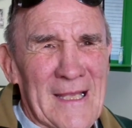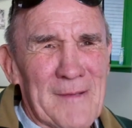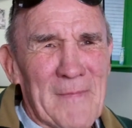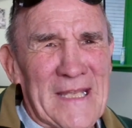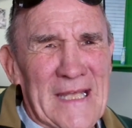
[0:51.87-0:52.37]

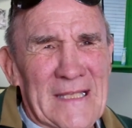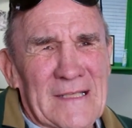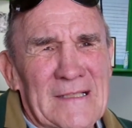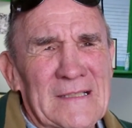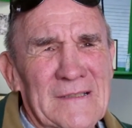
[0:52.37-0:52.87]
And my
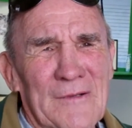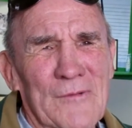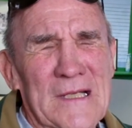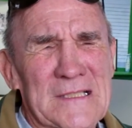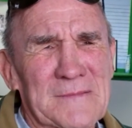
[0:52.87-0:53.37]
Nana
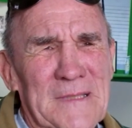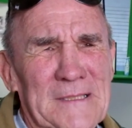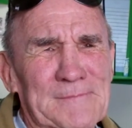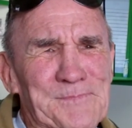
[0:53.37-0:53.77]
that raised me